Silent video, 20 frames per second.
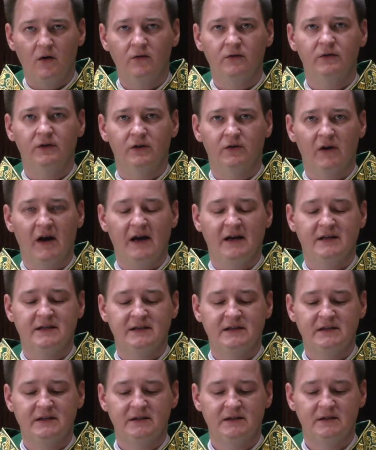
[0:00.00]
own
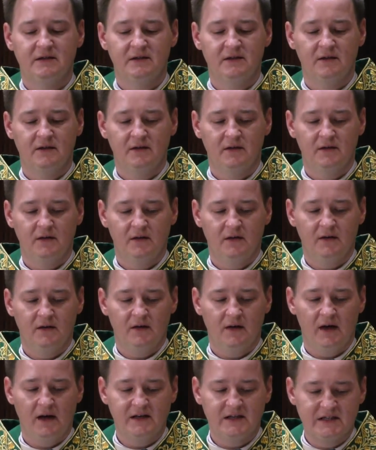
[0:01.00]
grace
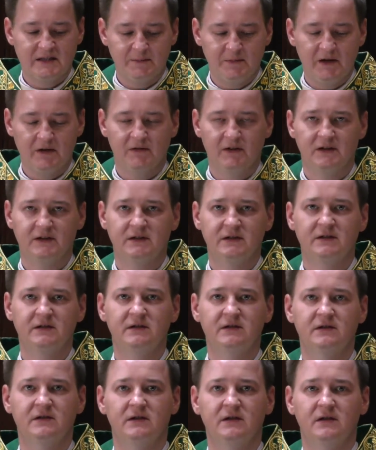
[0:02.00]
and Spirit
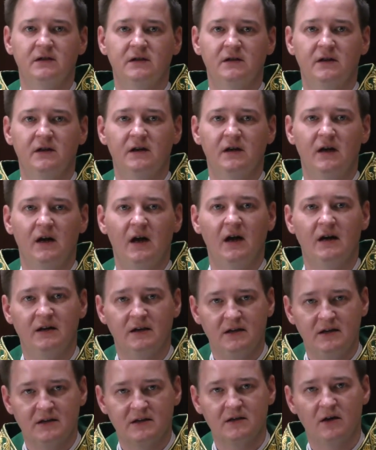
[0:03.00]
and
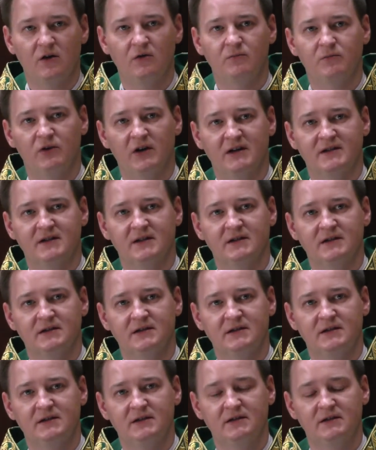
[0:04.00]
His own
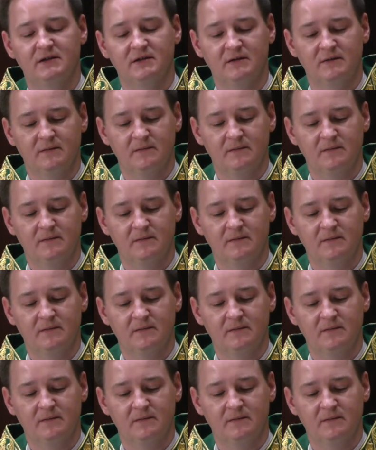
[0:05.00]
presence.